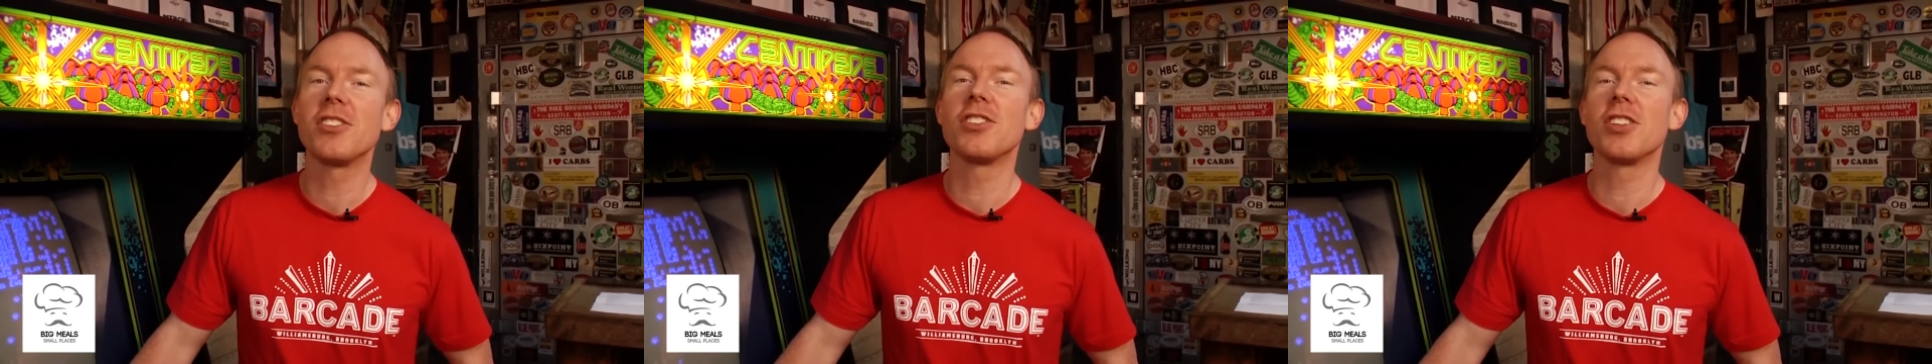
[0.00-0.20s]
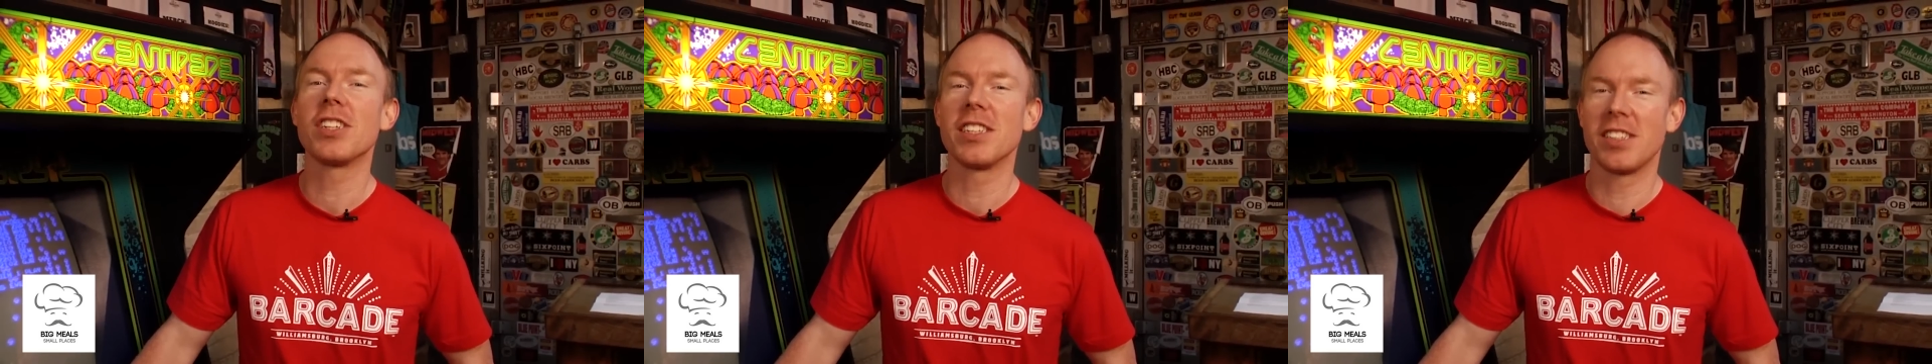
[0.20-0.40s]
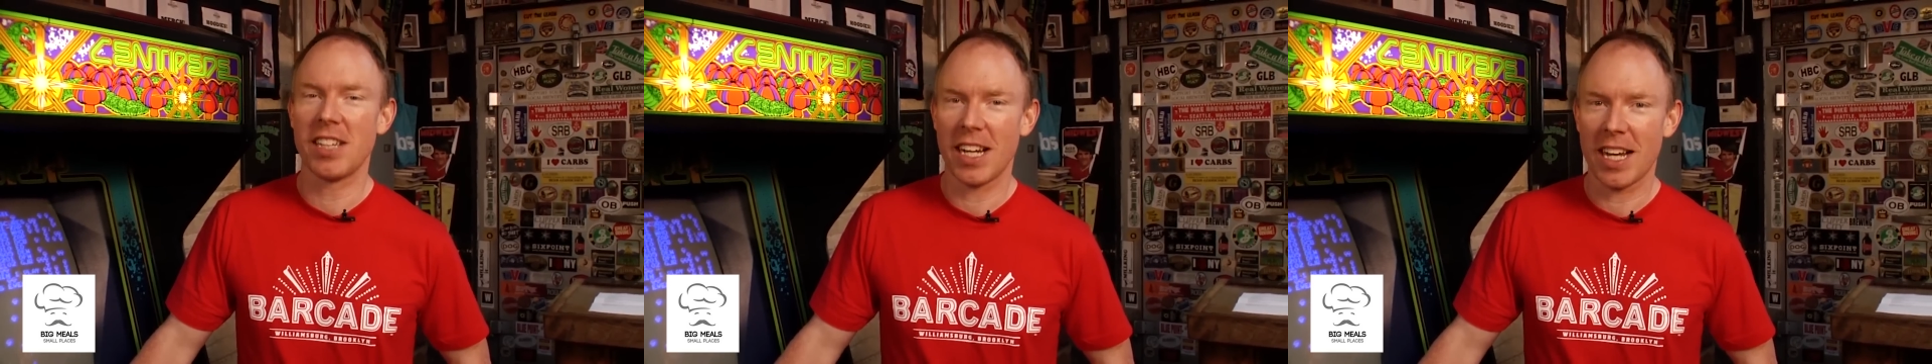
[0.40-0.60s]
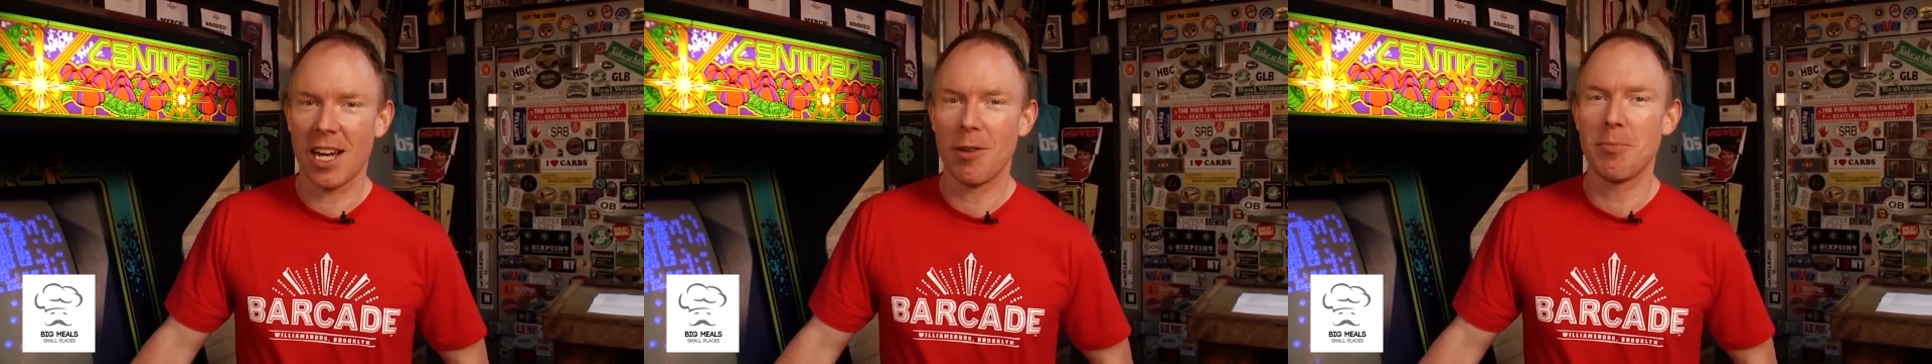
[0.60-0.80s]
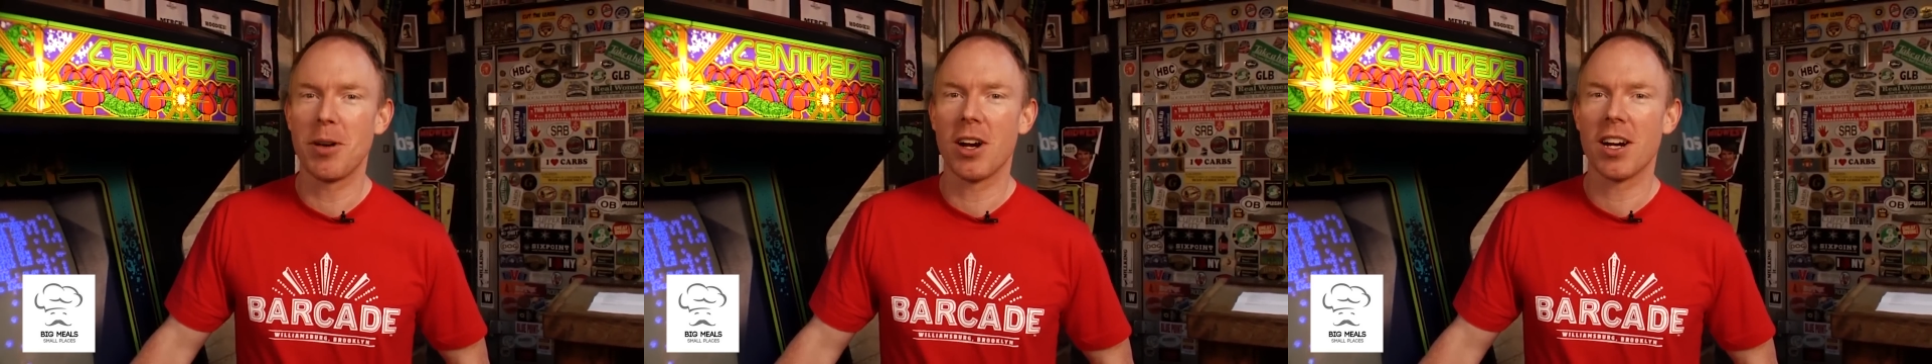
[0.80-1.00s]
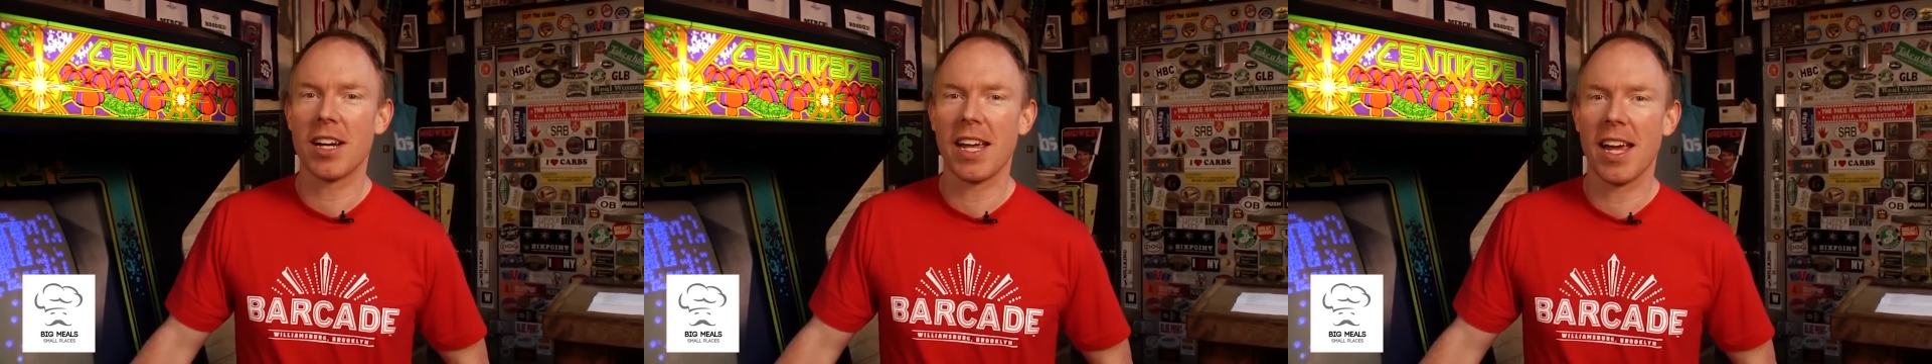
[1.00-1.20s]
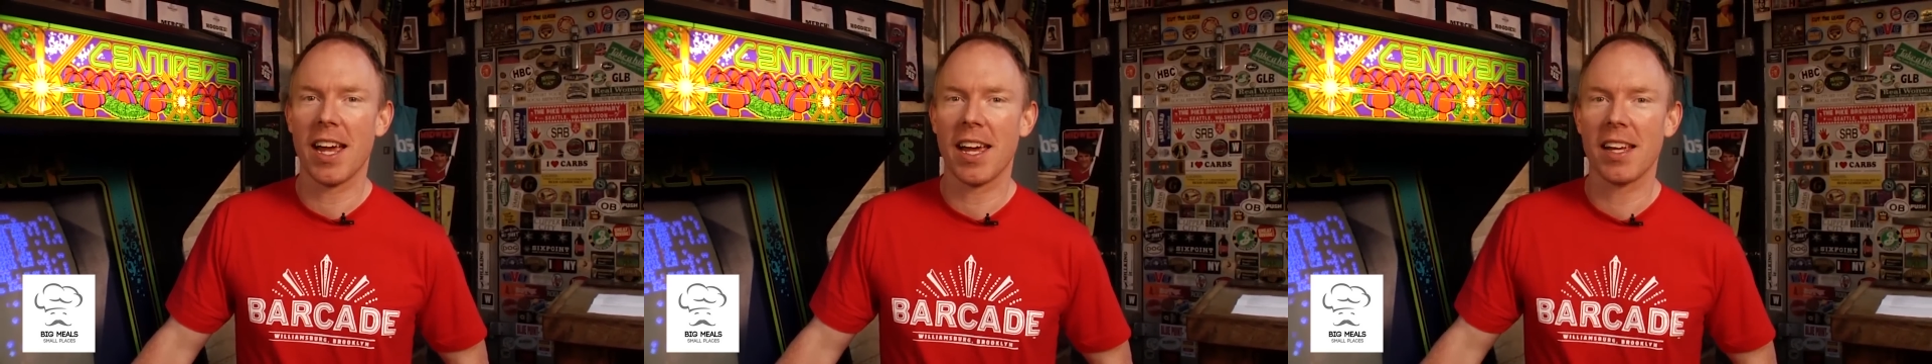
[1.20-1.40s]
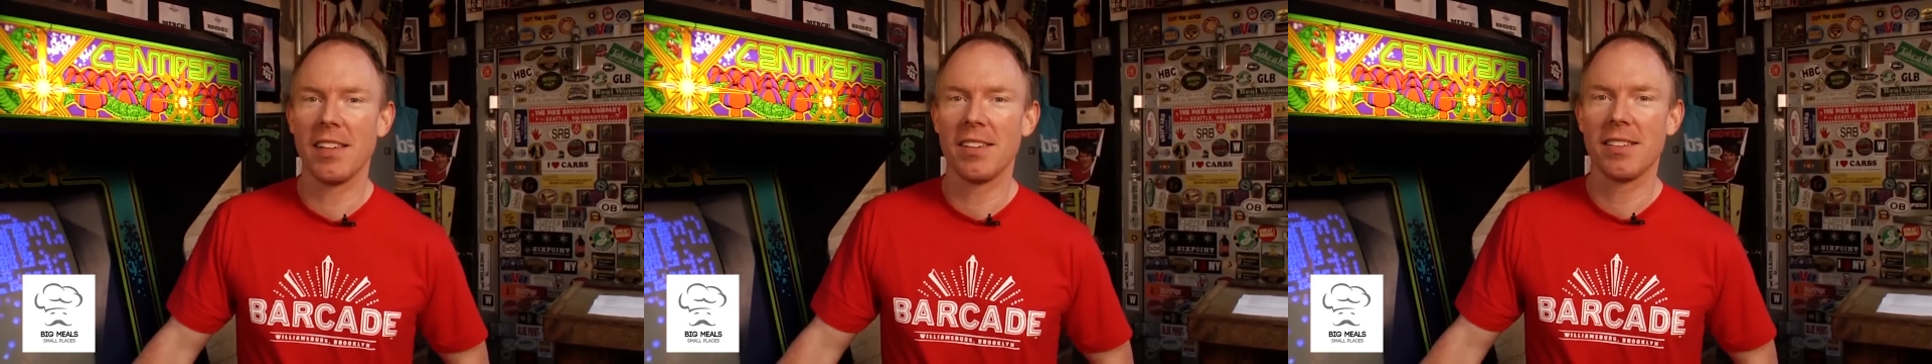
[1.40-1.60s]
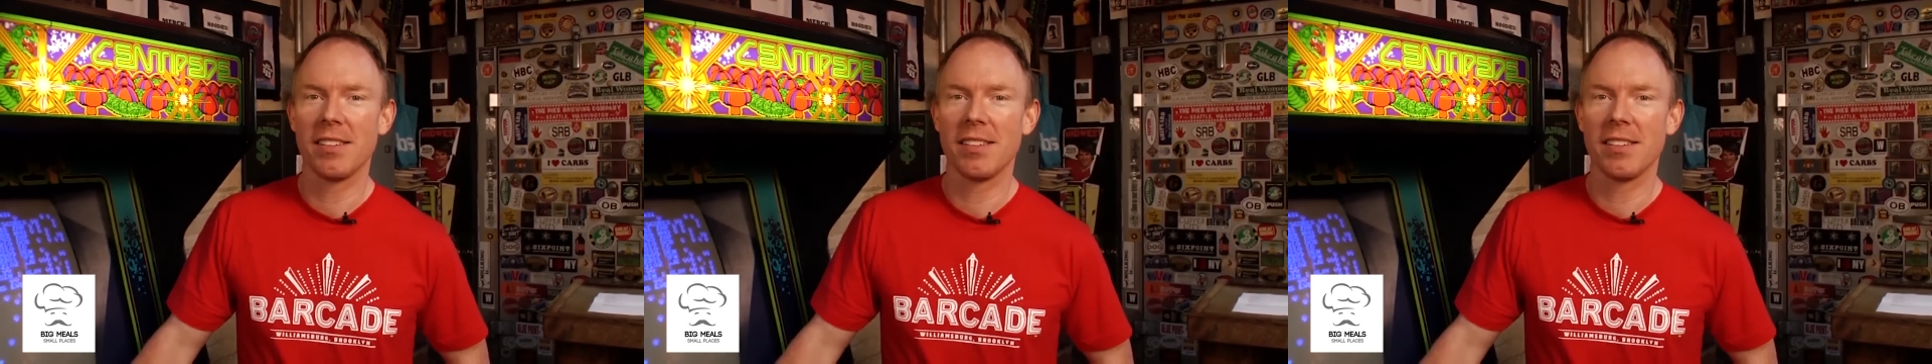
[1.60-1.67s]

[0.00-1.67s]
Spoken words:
sure you check out Barcade.